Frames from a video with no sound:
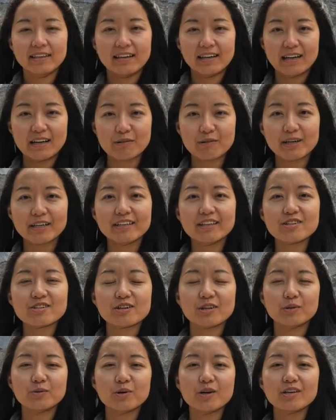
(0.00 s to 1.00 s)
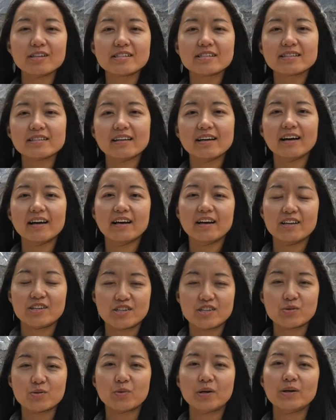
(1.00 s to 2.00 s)
Aoraki short walks,
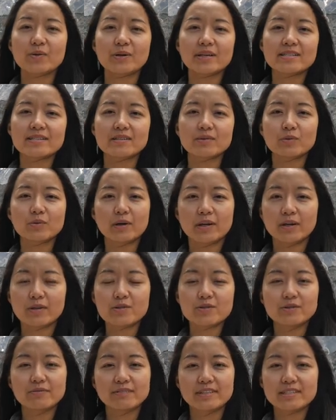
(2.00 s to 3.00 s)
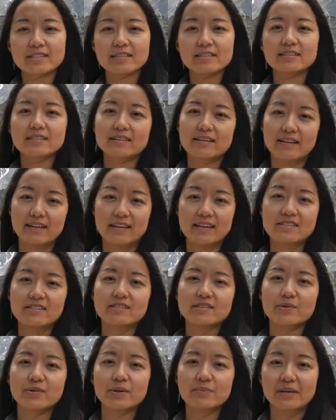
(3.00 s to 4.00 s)
just one reason why you should visit the
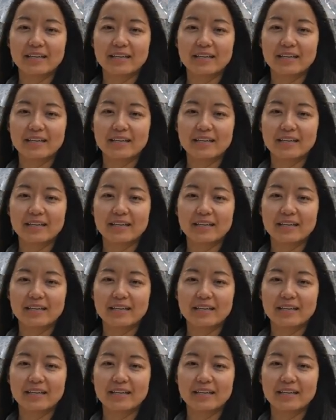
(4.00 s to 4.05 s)
legendary